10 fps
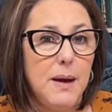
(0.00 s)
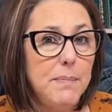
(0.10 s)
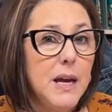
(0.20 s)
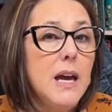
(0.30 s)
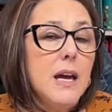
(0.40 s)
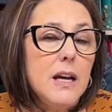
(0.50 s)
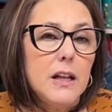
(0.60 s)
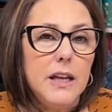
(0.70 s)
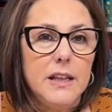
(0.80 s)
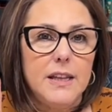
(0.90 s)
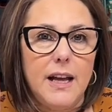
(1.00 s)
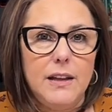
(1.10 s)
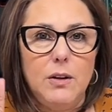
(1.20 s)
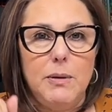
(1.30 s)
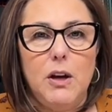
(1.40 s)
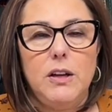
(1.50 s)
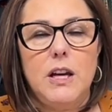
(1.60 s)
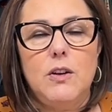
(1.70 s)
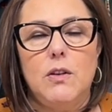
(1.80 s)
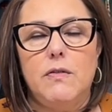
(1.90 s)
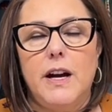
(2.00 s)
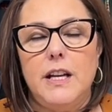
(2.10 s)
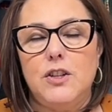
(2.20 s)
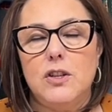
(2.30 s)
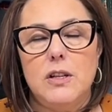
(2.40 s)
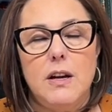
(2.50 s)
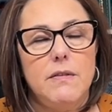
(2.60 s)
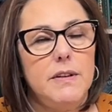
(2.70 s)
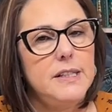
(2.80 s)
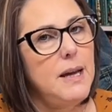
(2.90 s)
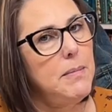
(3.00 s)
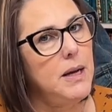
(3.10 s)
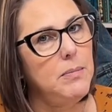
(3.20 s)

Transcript: up. Click that little bell. You get notified each and every time I